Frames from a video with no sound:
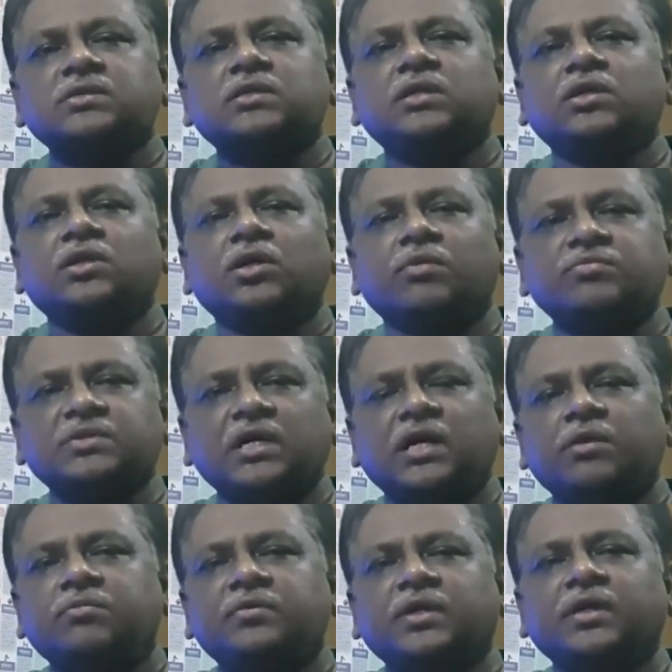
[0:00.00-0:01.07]
he
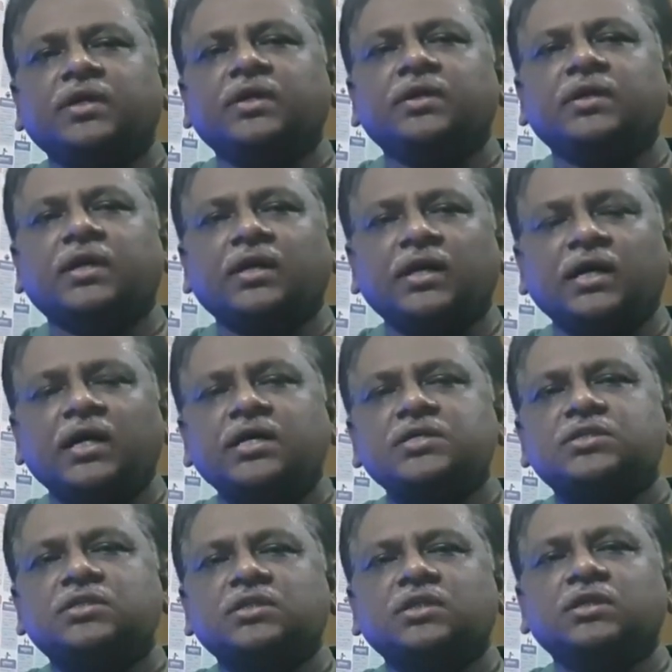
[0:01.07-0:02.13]
observed, he
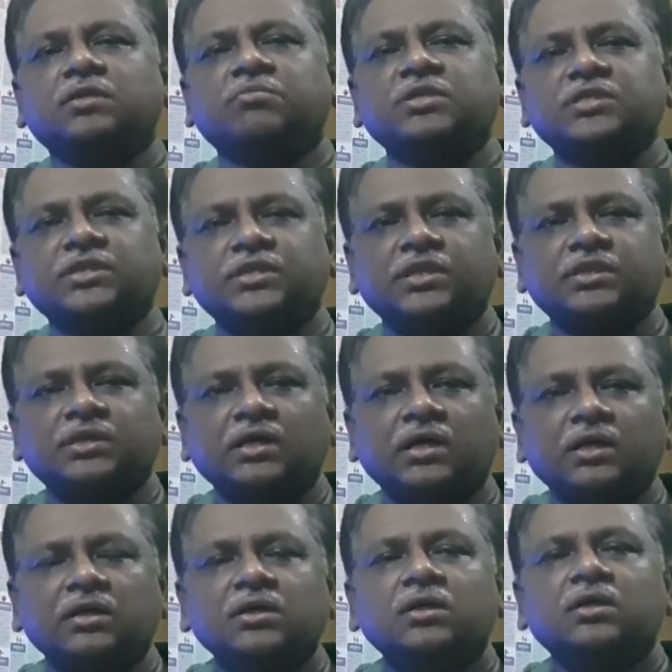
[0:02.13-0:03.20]
analyzed, he visited
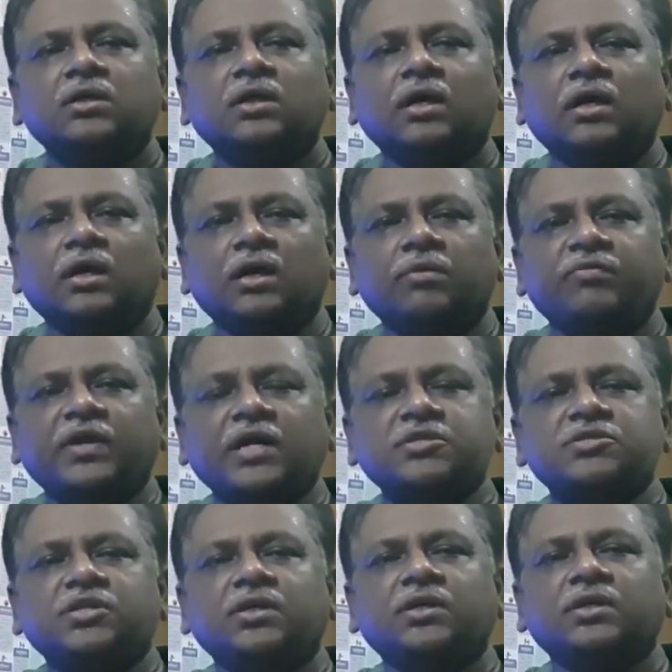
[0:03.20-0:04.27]
the
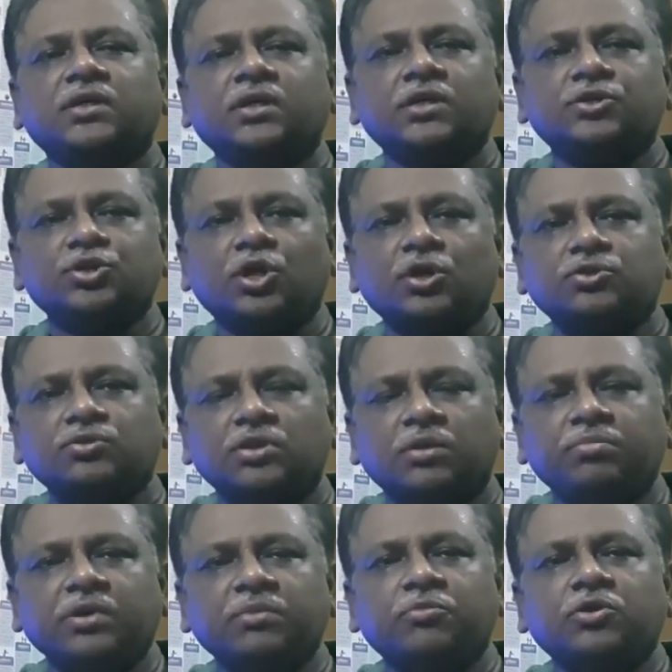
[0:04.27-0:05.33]
factory, he talked to the
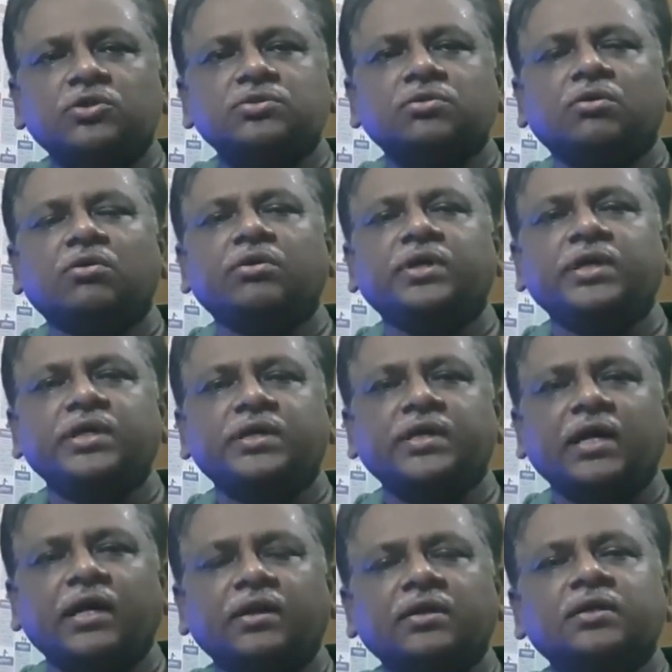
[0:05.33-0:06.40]
people, so he
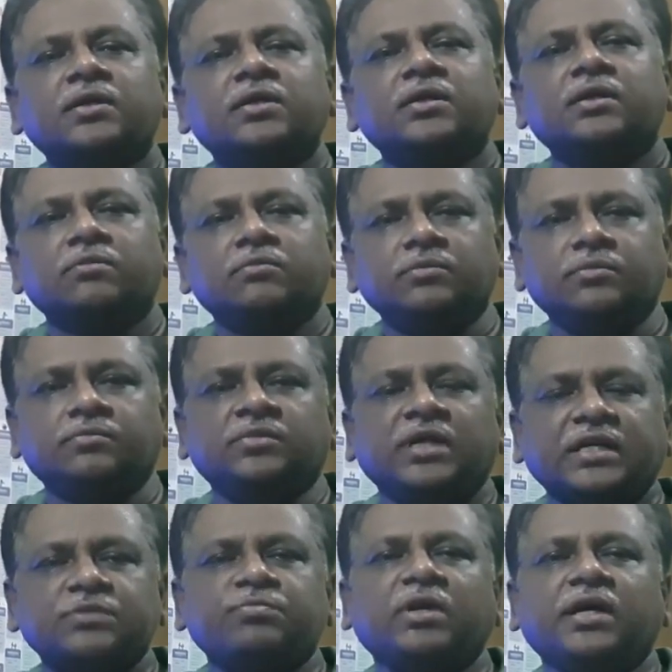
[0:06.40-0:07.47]
can
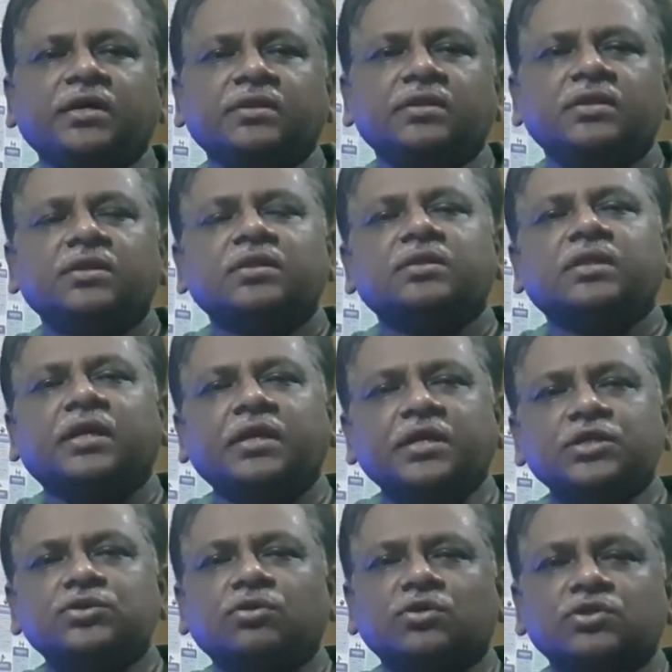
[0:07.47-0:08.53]
explain the
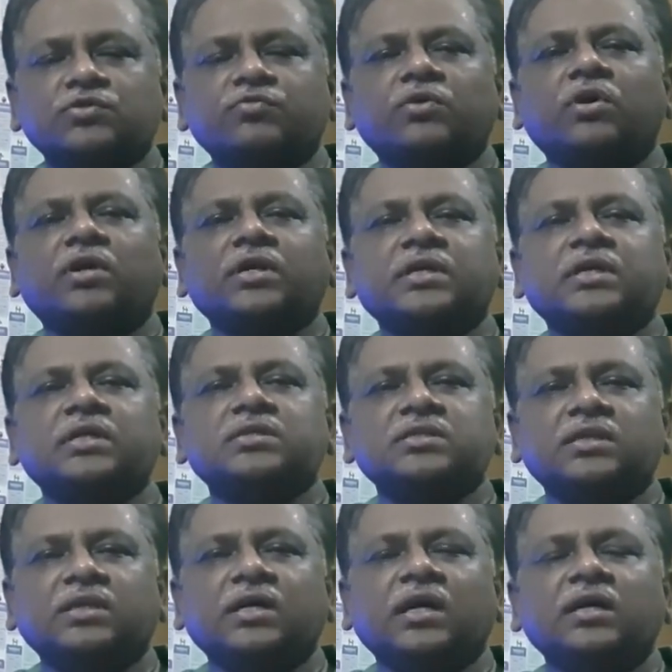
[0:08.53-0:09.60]
reasons for
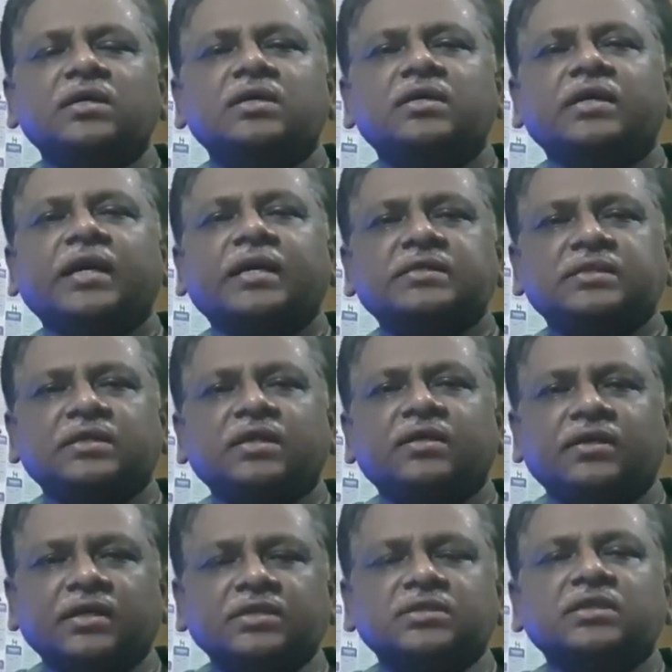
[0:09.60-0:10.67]
increasing the accident
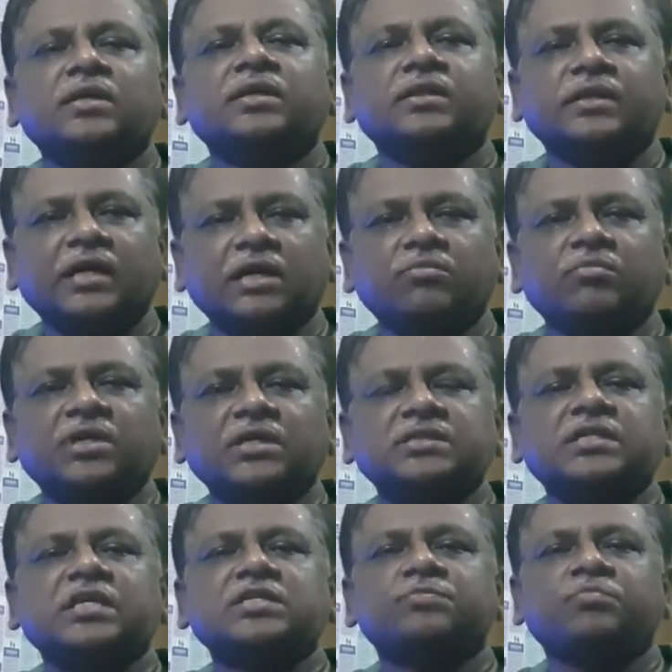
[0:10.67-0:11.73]
rates. That means
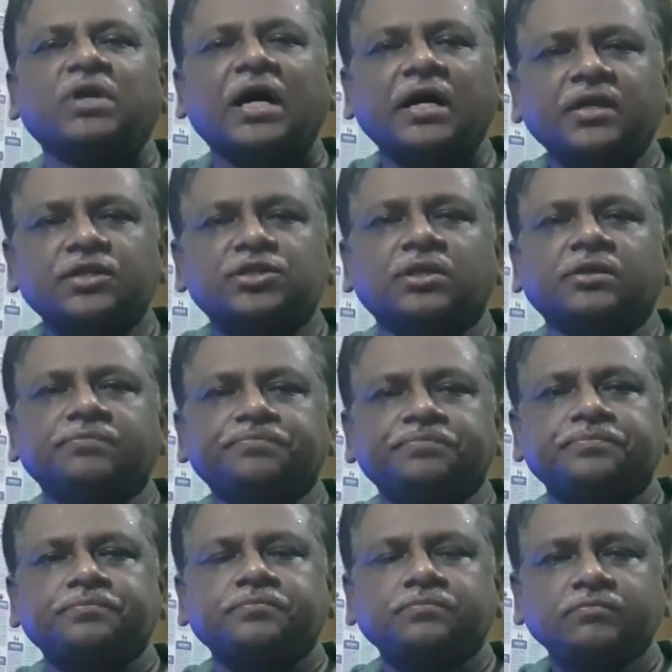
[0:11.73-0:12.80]
explanation
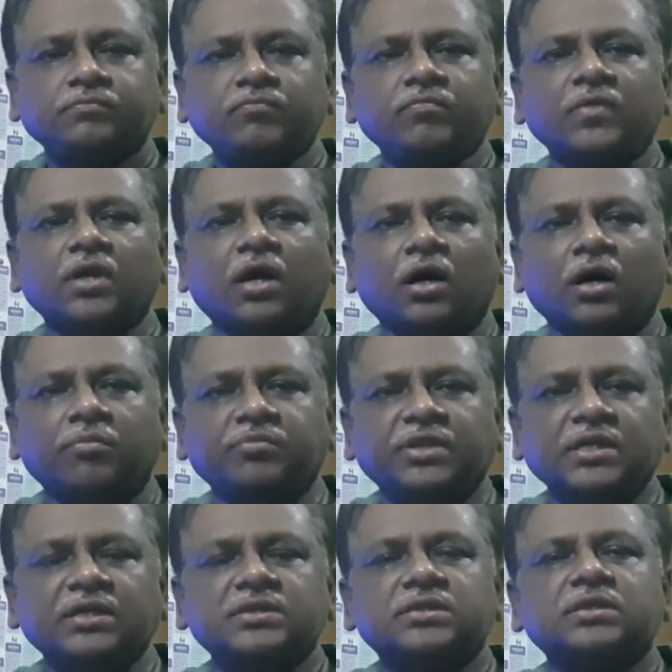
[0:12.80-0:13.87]
of
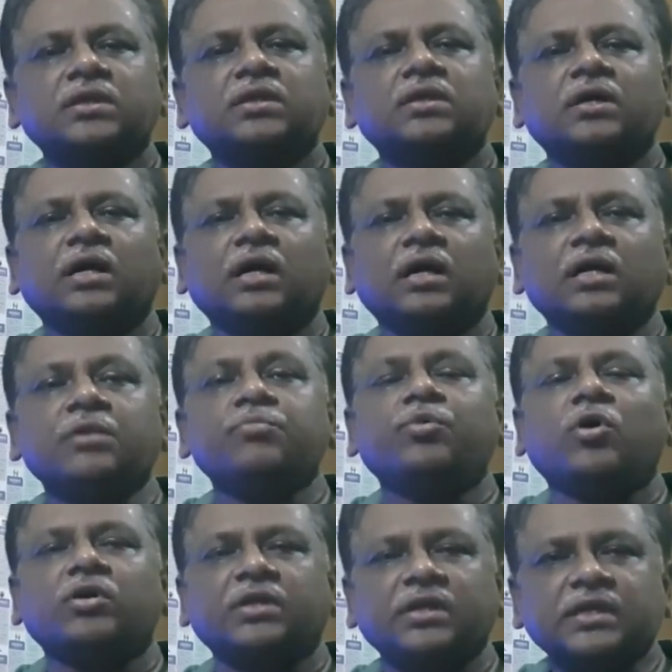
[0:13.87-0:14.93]
this
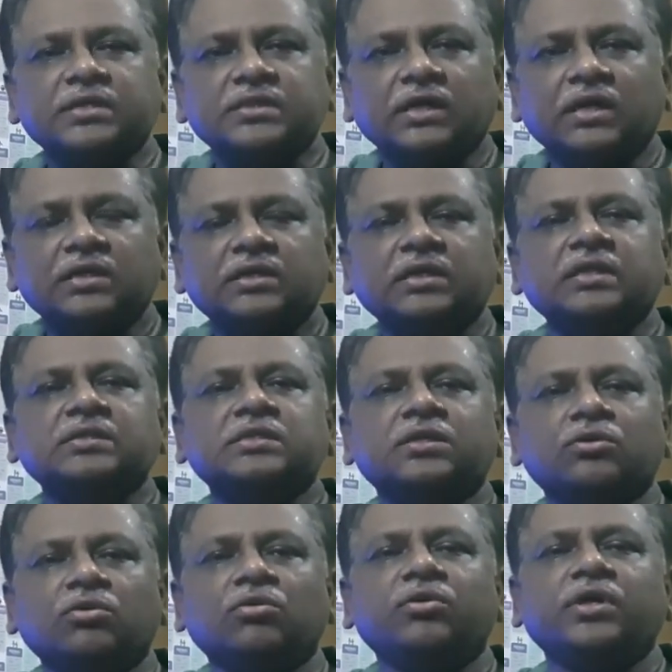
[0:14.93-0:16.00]
important result is
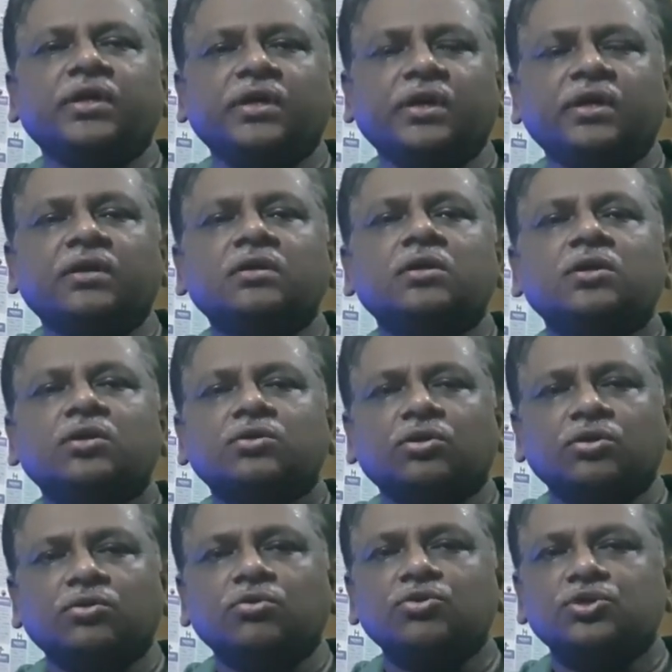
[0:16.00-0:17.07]
included in
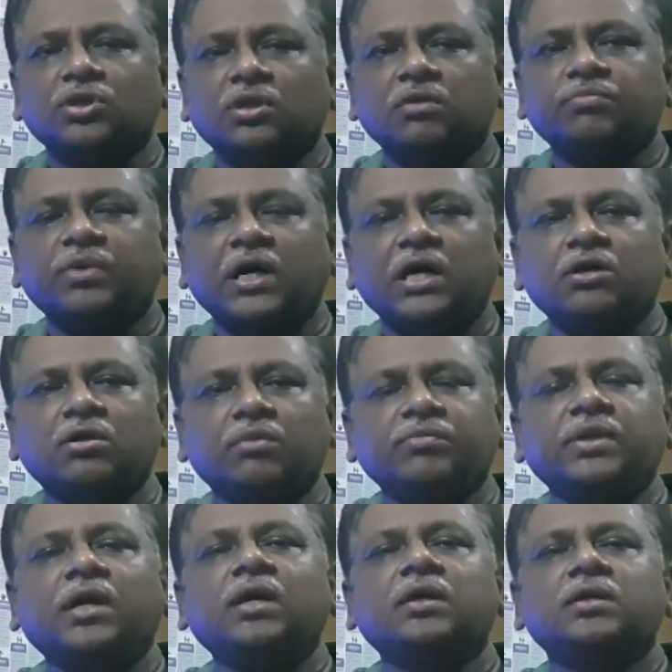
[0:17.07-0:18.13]
conclusion part of
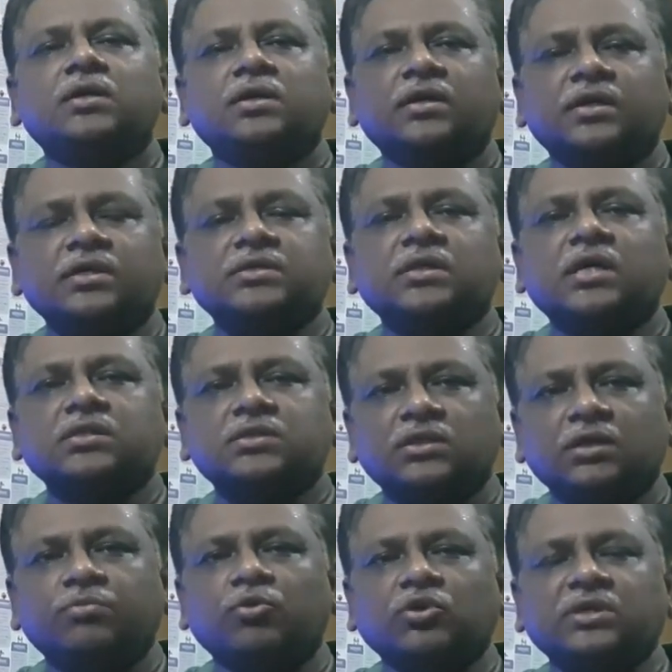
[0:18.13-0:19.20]
the research
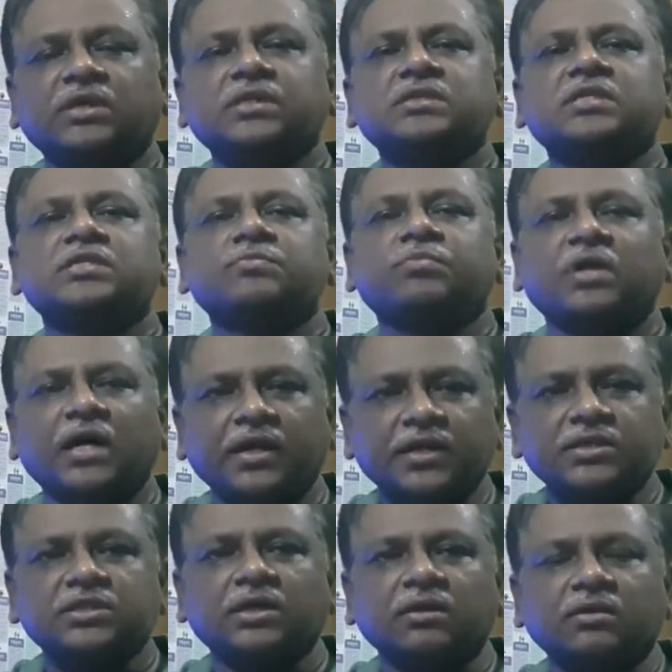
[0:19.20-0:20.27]
report. There is
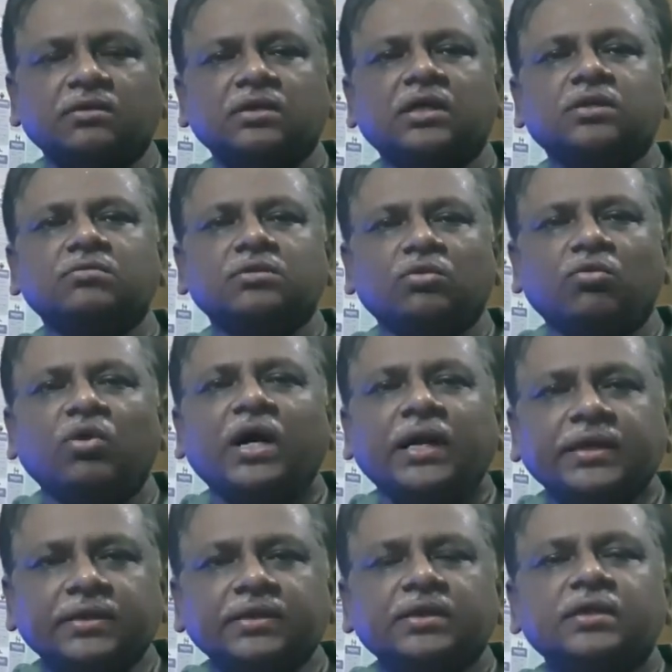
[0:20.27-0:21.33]
explanation, that is
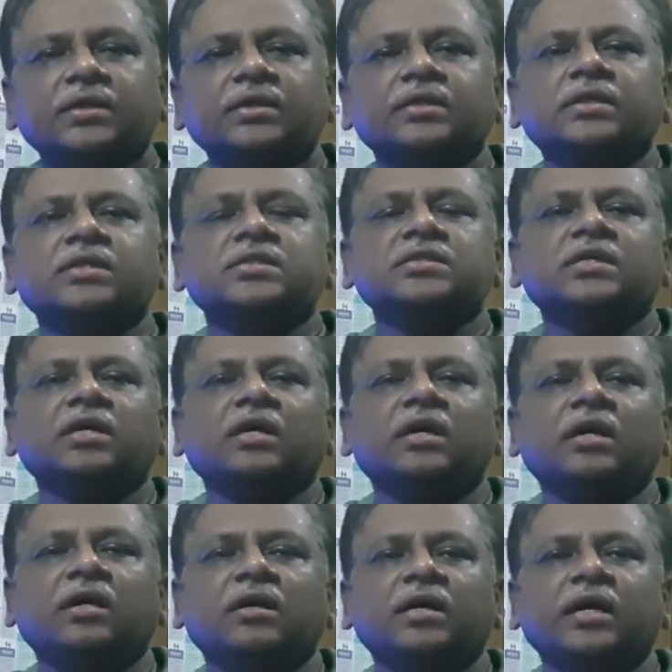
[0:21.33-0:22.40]
why these
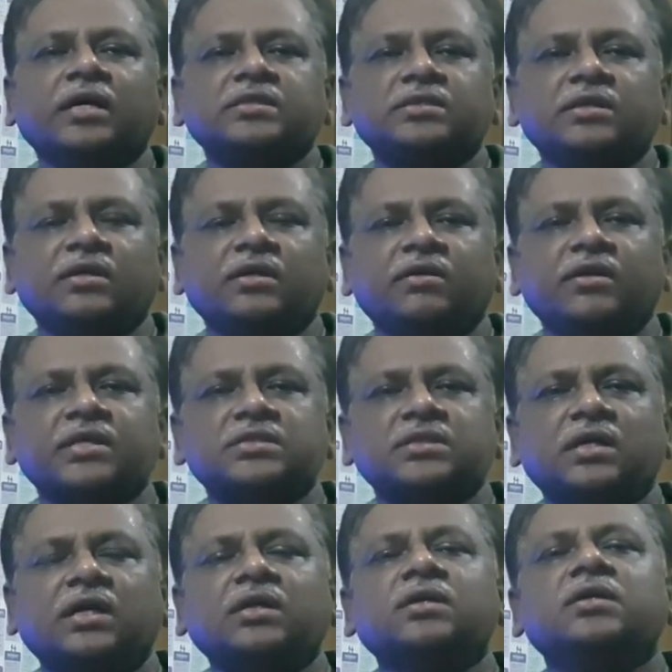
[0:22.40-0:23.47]
accident rates
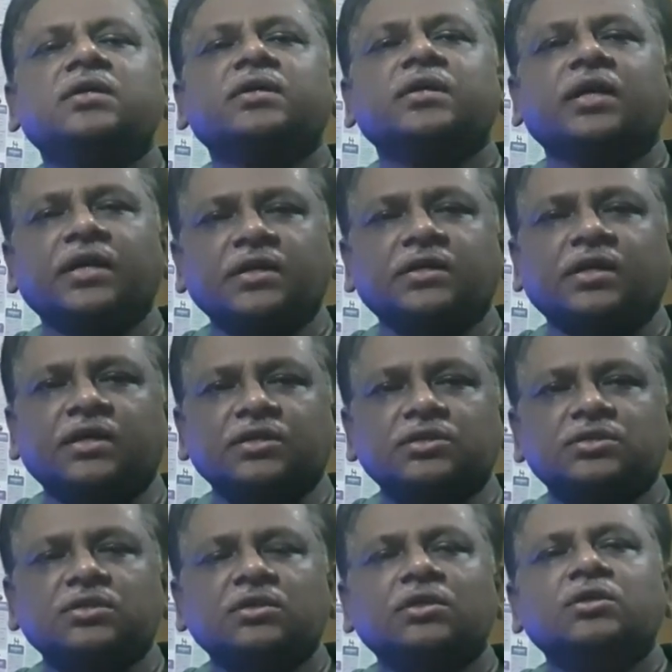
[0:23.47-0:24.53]
are
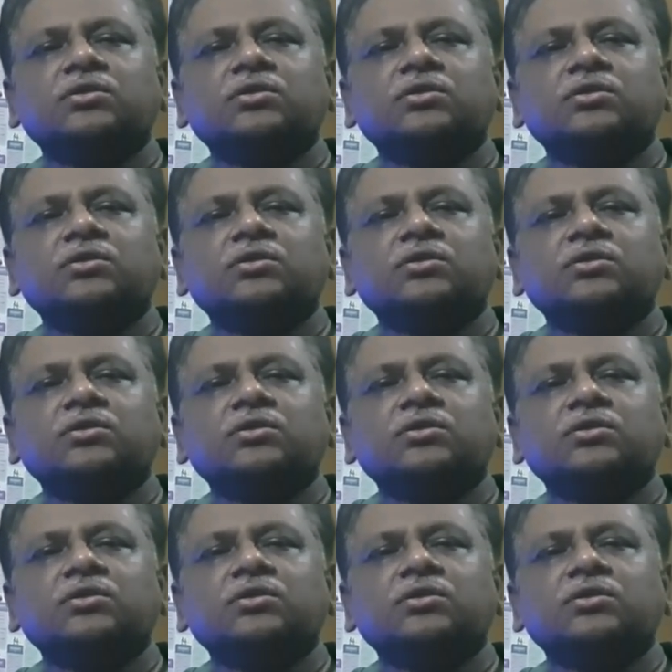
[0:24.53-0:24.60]
increased.